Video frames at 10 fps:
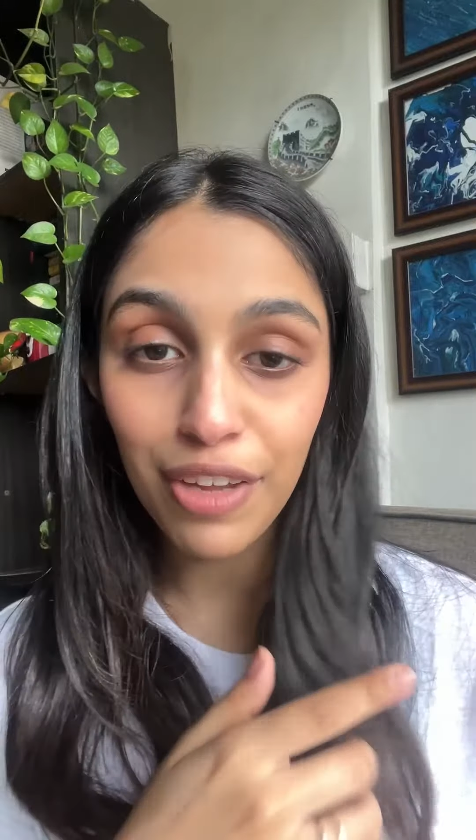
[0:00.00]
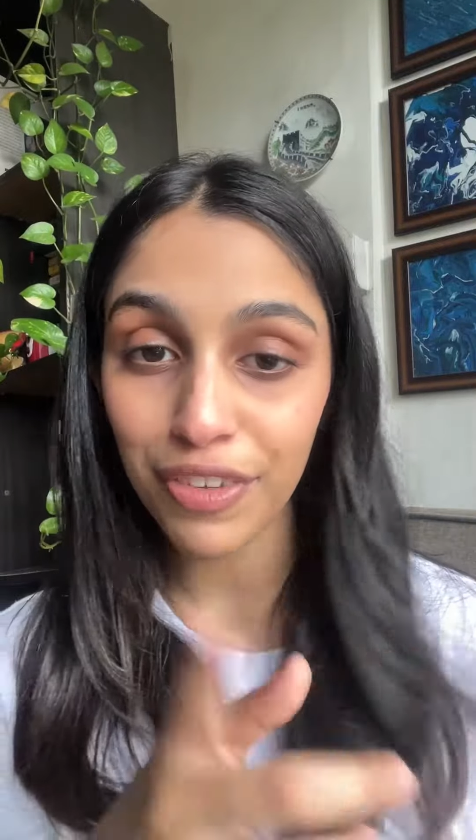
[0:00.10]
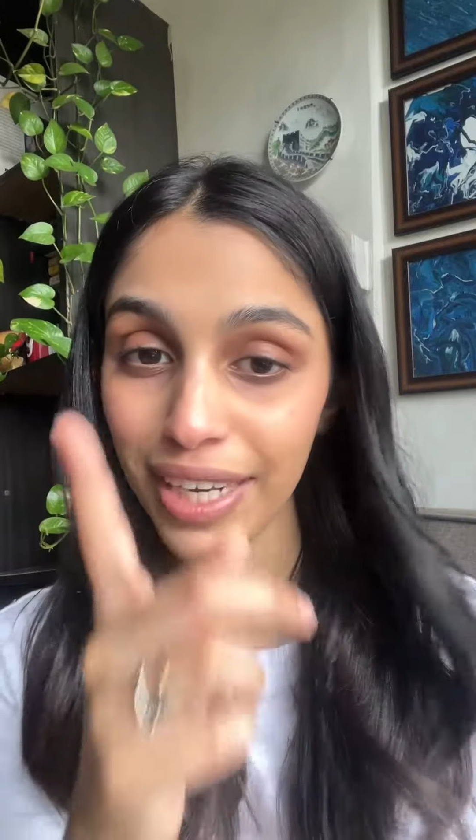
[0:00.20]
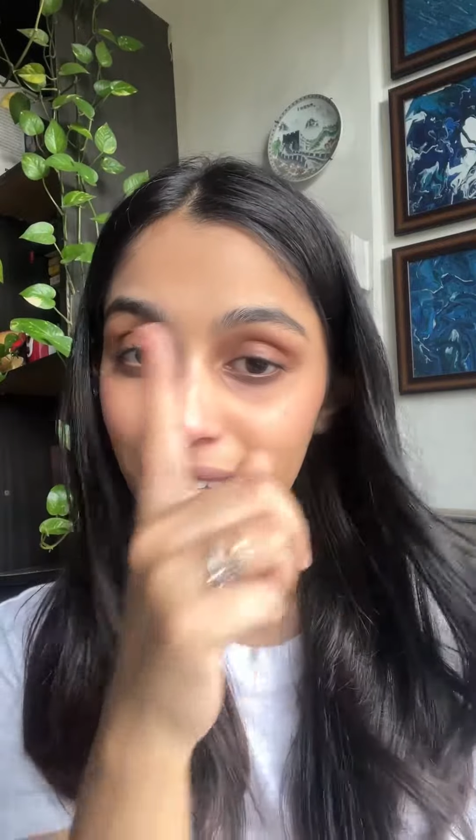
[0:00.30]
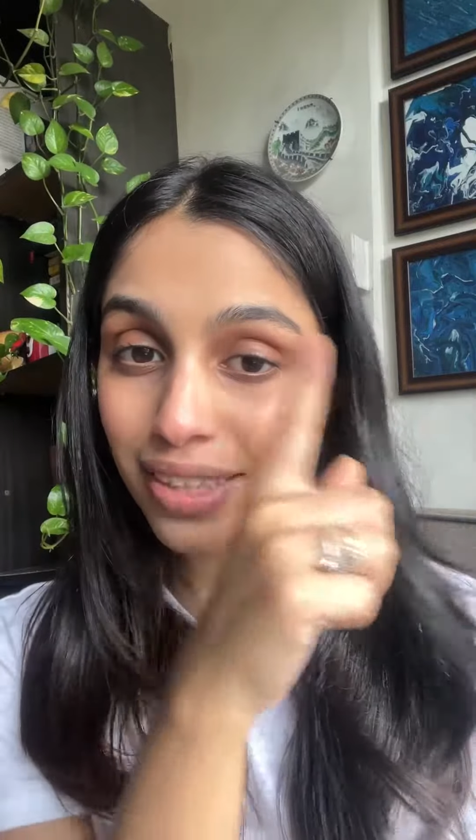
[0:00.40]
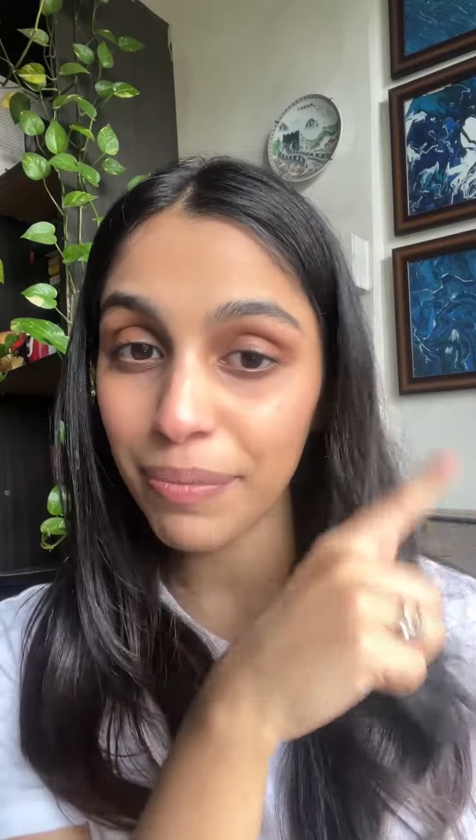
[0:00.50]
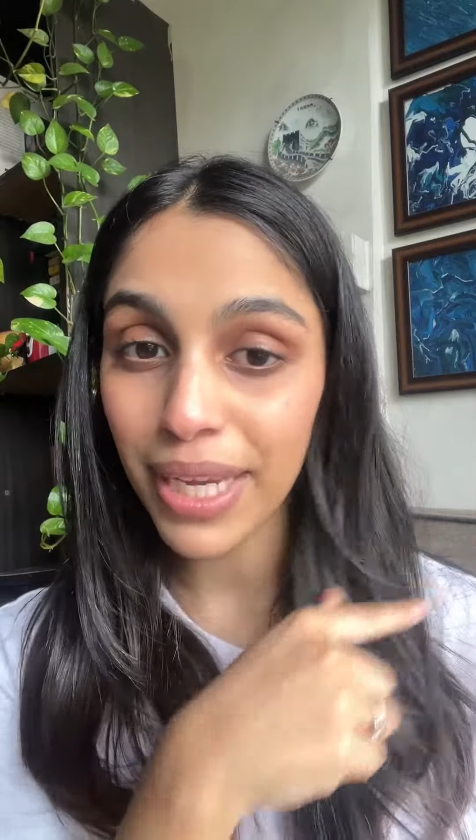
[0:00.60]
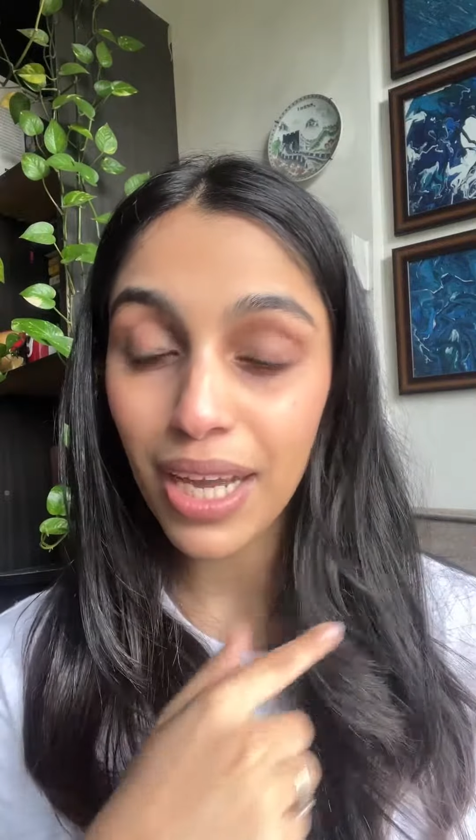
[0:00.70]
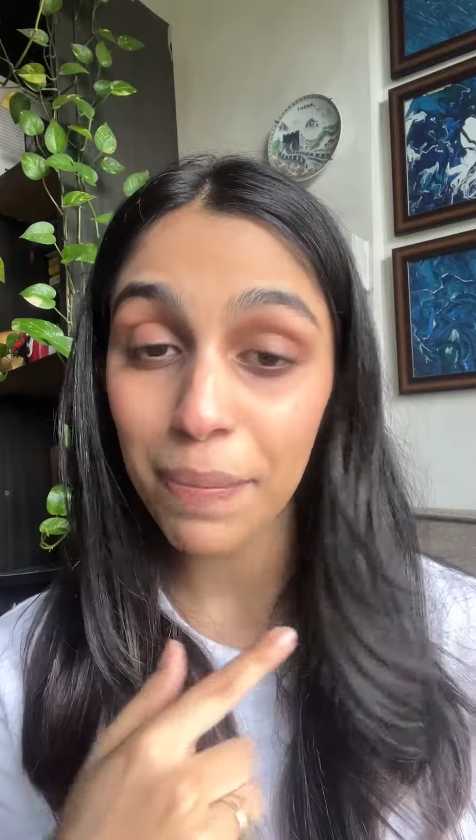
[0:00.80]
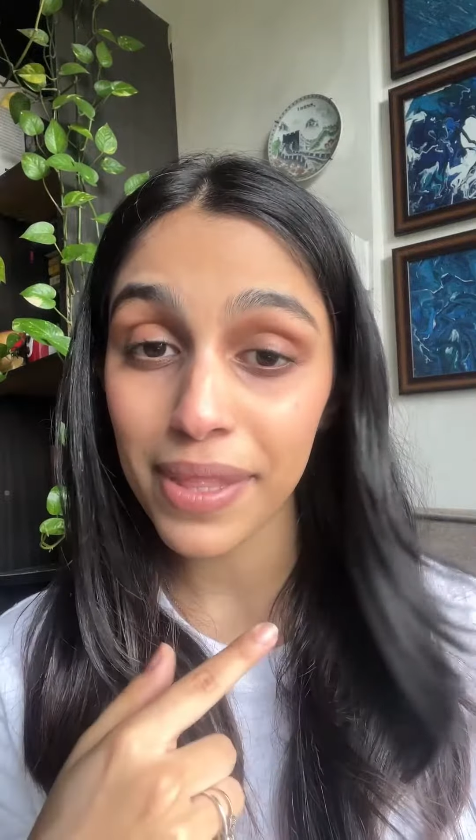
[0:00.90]
I feel like the
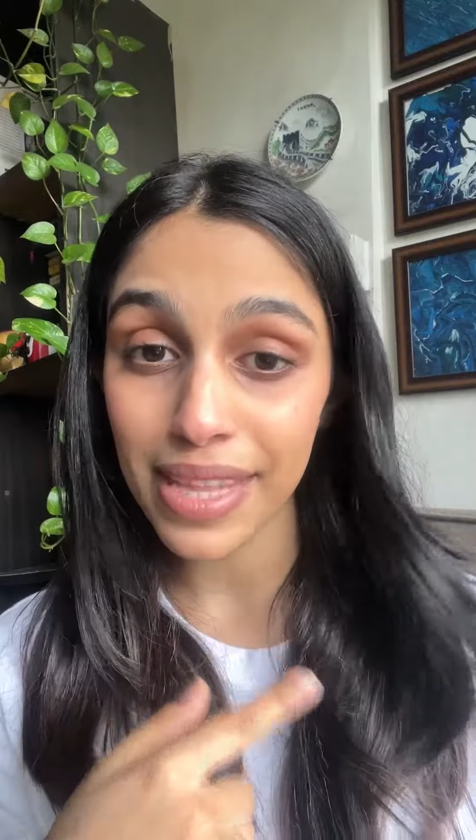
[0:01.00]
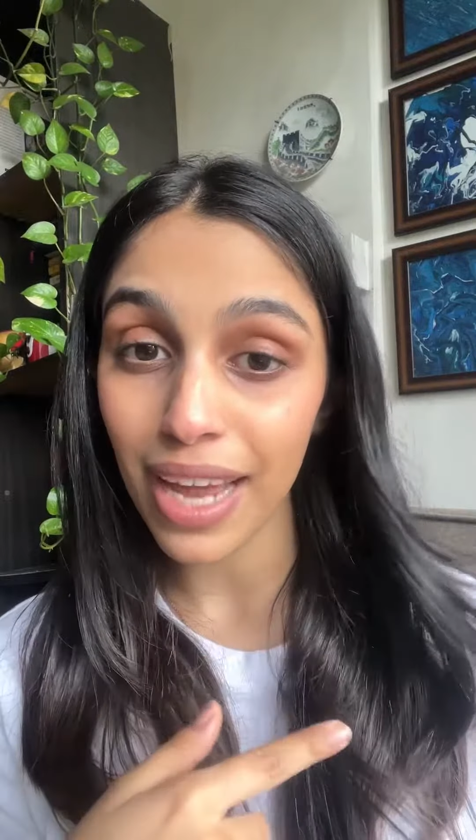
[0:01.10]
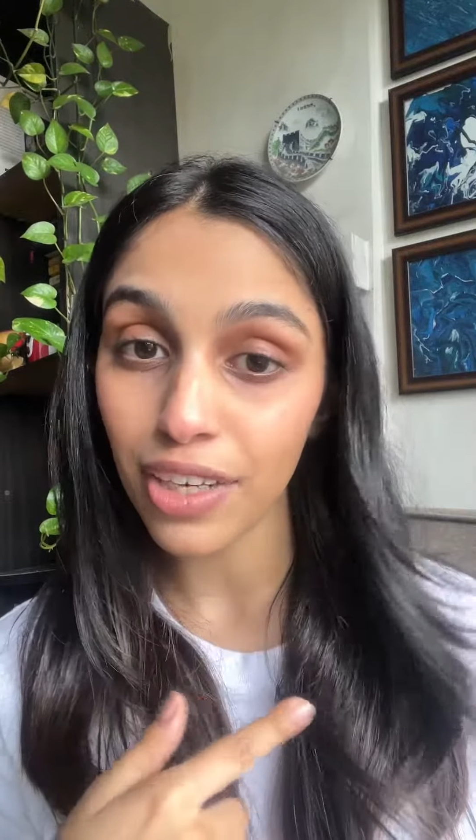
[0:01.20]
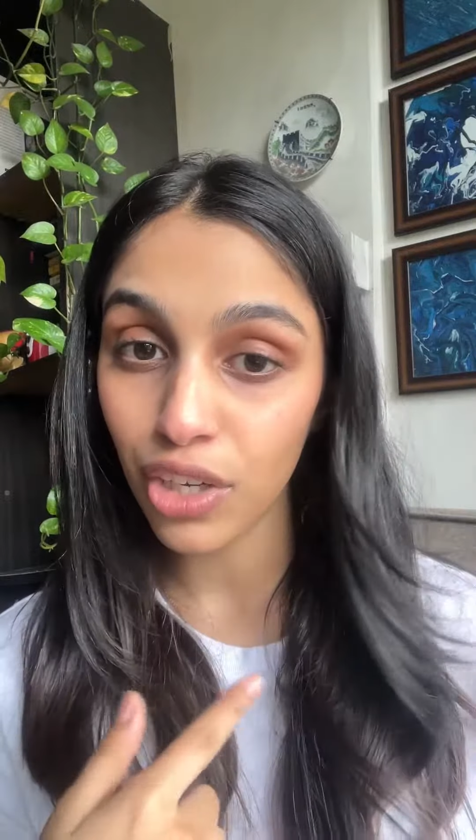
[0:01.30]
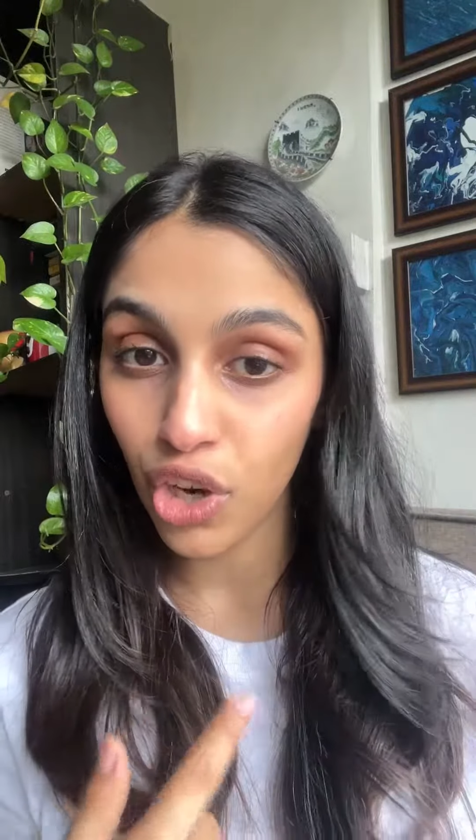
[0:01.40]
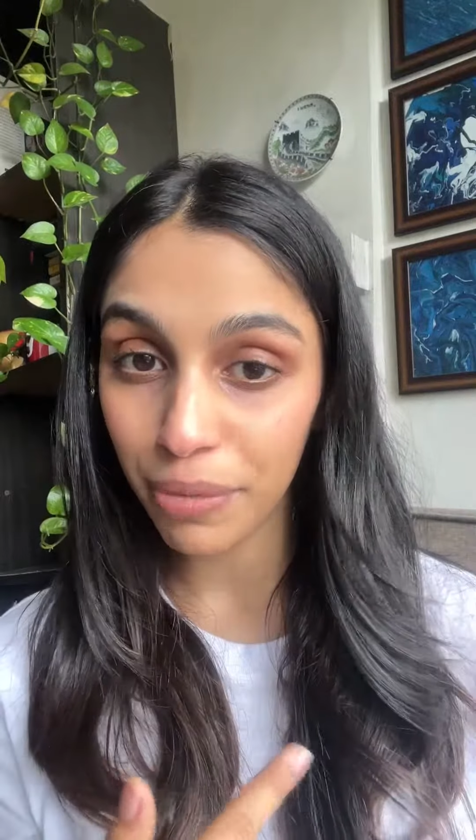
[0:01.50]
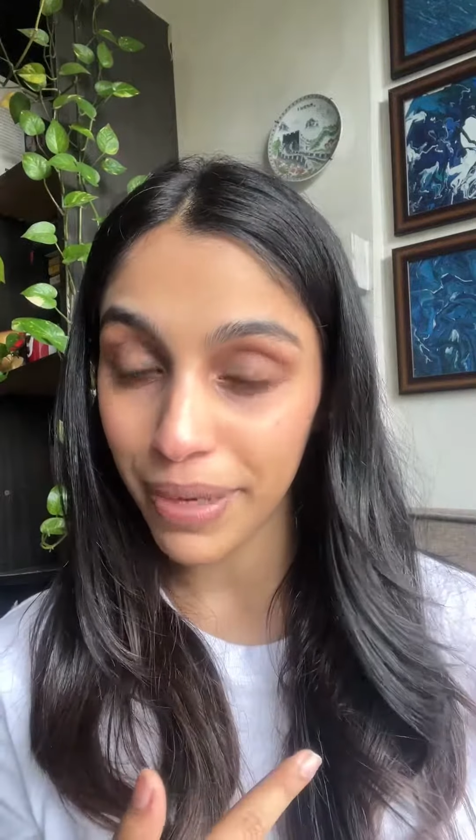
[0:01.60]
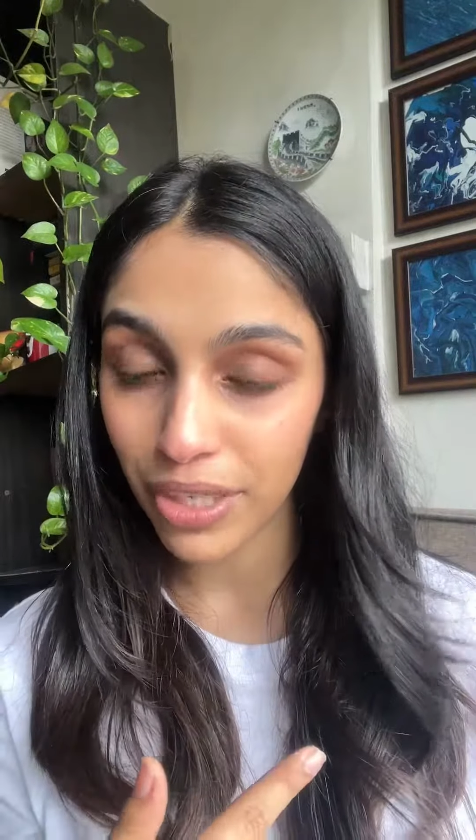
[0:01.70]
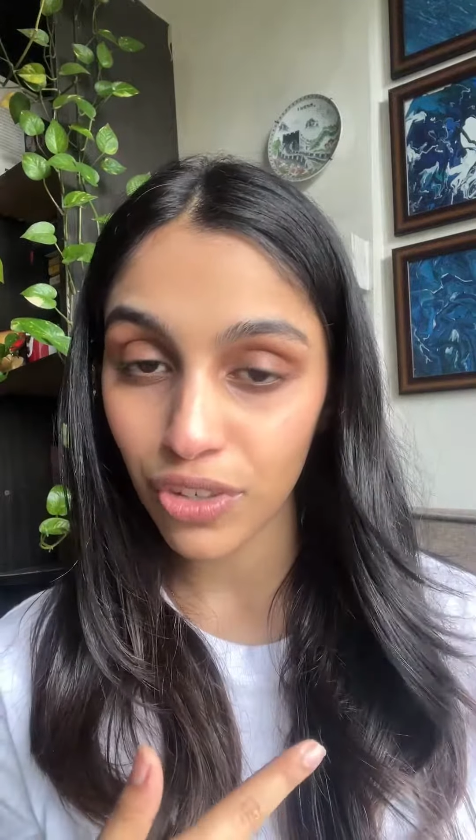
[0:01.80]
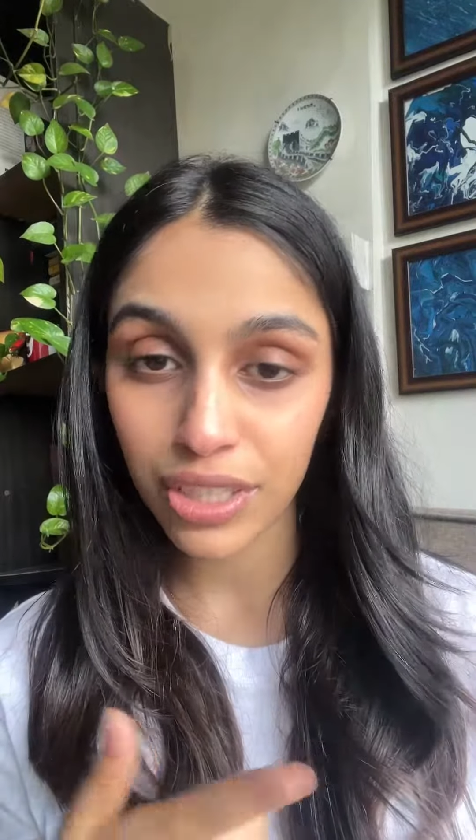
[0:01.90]
makeup sat a lot
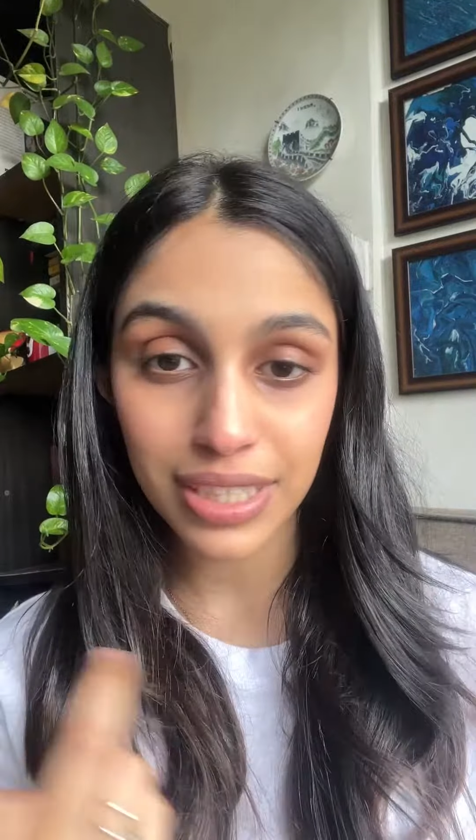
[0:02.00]
better on this